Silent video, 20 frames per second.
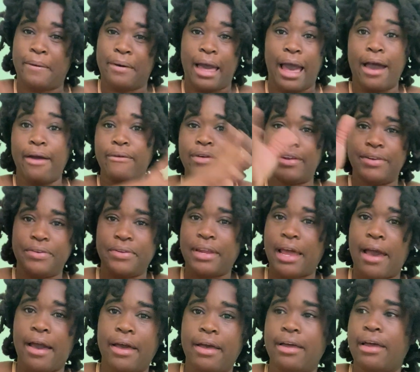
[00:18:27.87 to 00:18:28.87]
I already do
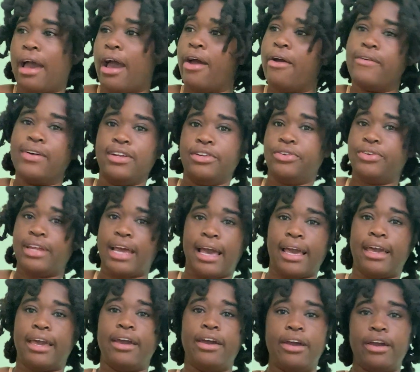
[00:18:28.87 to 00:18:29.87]
that
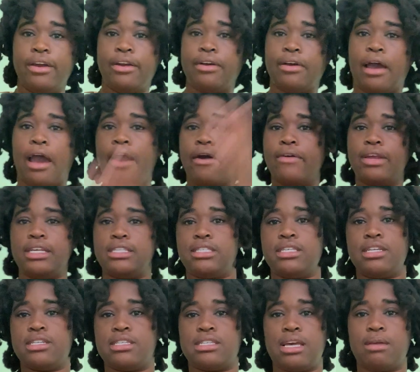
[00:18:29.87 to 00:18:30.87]
here. I already see
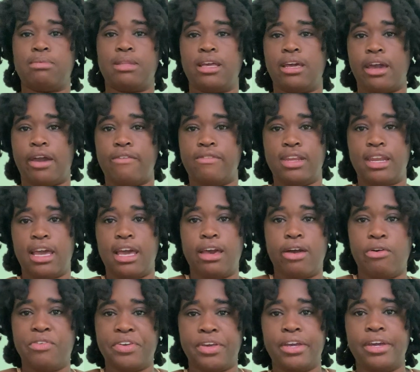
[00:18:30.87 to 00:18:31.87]
the same thing every day
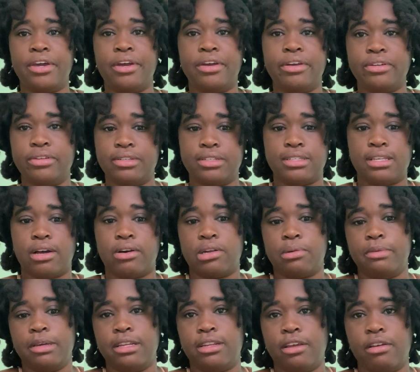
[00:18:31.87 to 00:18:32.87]
over here. It's not gonna
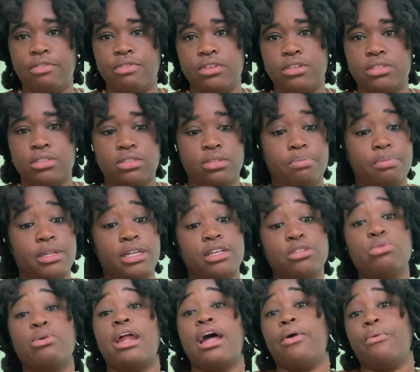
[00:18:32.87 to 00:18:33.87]
be a difference, but that's
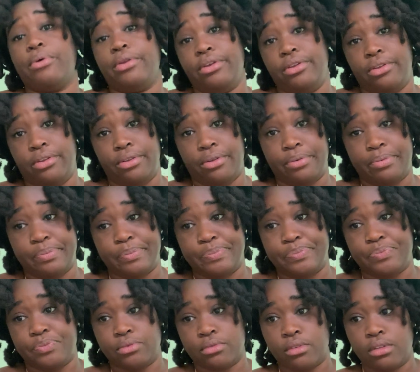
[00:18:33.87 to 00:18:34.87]
what I wanted to do.
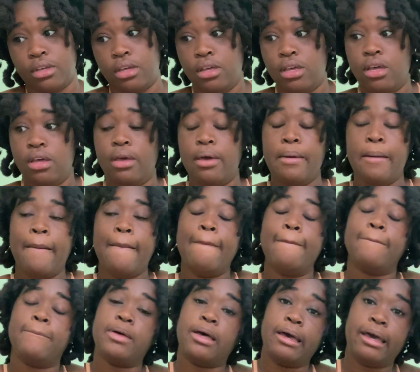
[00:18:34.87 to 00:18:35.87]

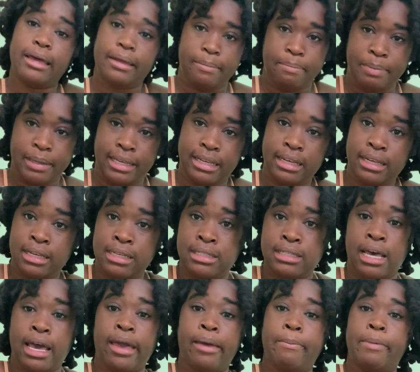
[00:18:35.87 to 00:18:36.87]
But because
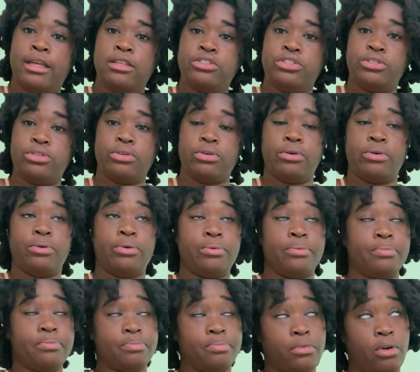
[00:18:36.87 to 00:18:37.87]
I've been
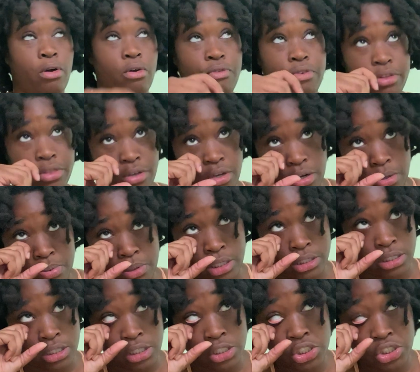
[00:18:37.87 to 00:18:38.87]
to over 30 plus
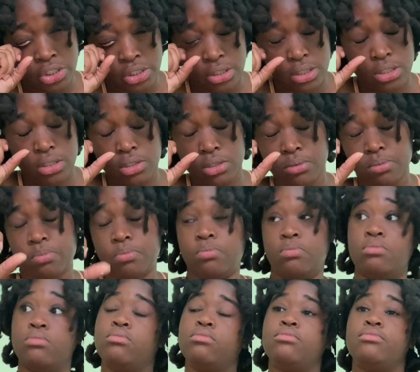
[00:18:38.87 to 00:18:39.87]
countries,
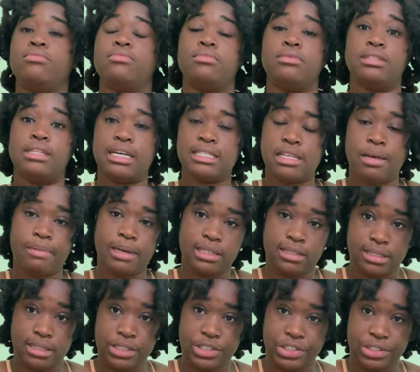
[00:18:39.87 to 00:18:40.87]
that's not my
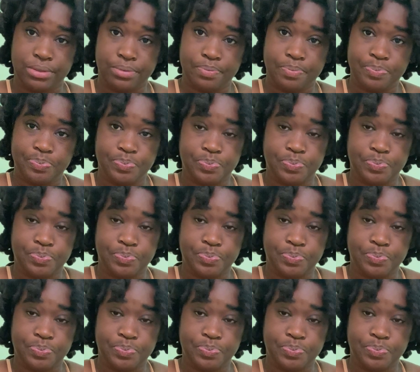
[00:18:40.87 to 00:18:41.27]
decision.